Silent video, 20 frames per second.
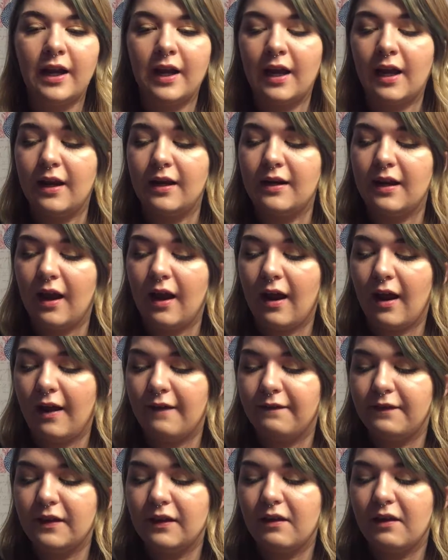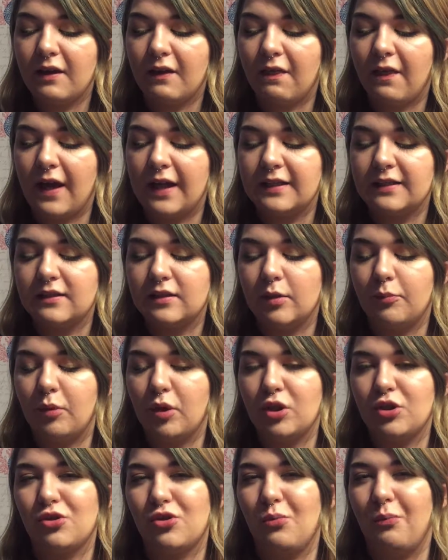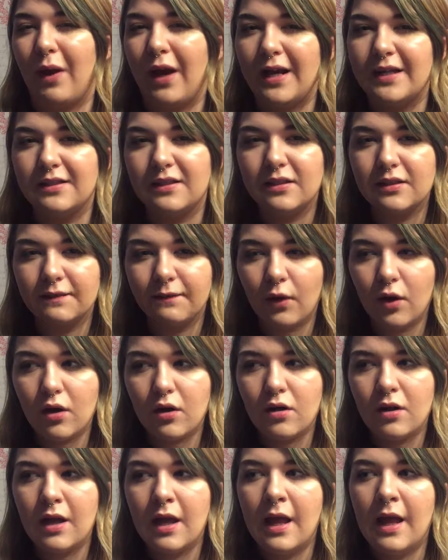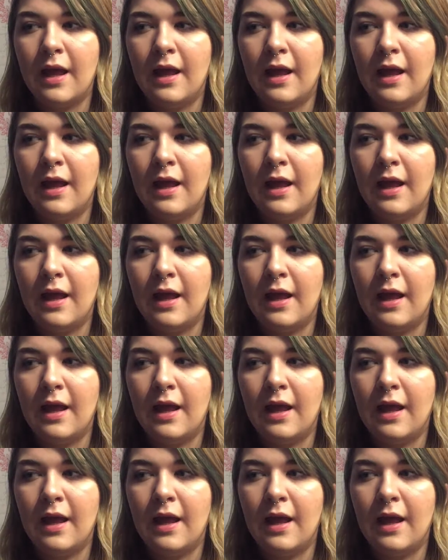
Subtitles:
and I feel like that's the person who buys its fault,